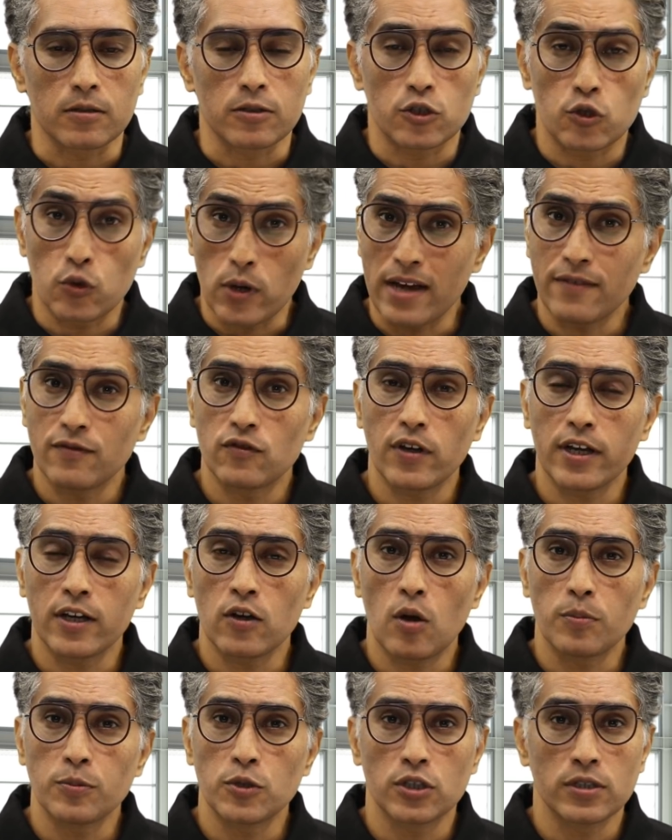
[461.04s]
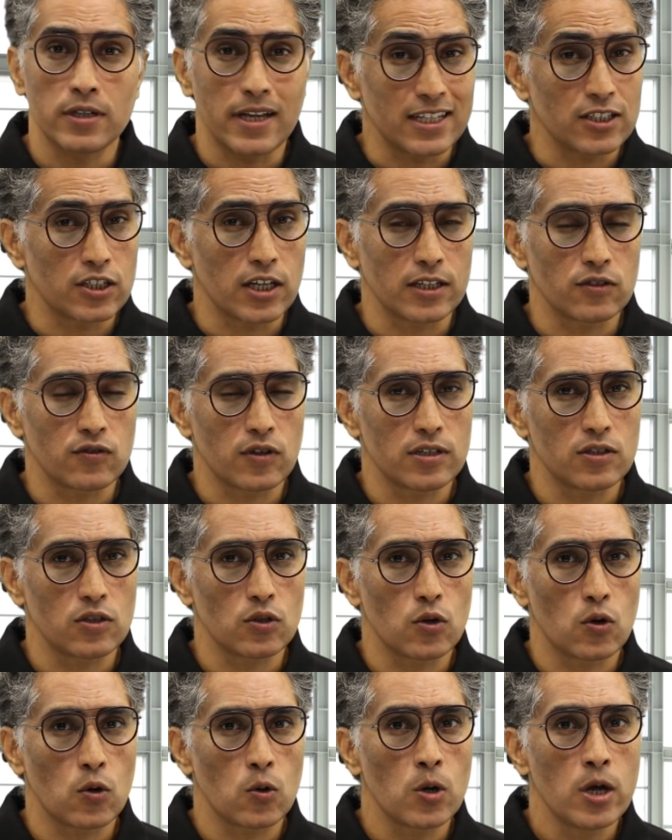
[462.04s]
drivetrain option, etc.
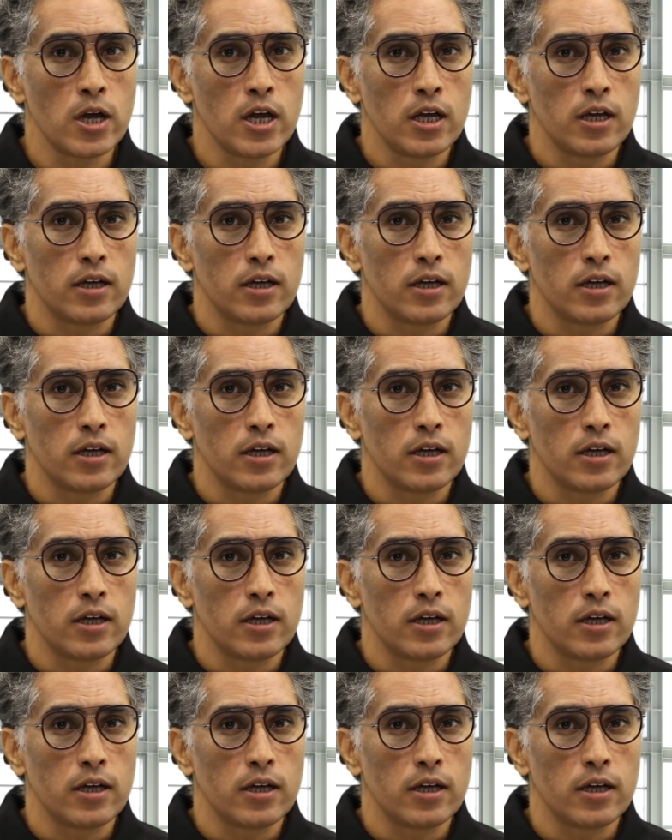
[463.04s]
So